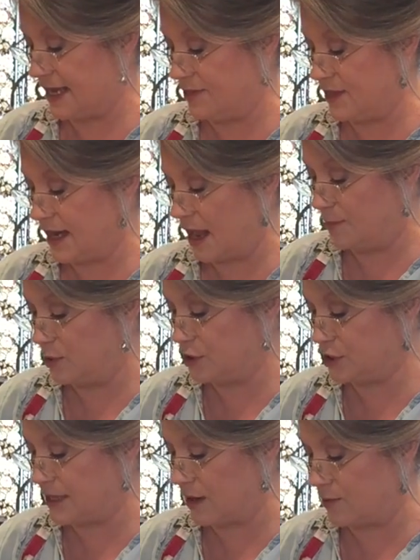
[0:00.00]
and then I
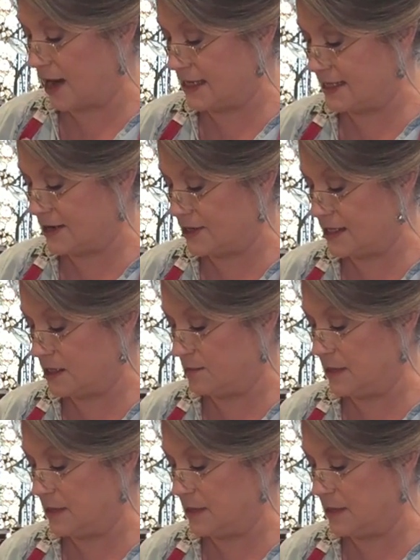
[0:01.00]
push that right down in the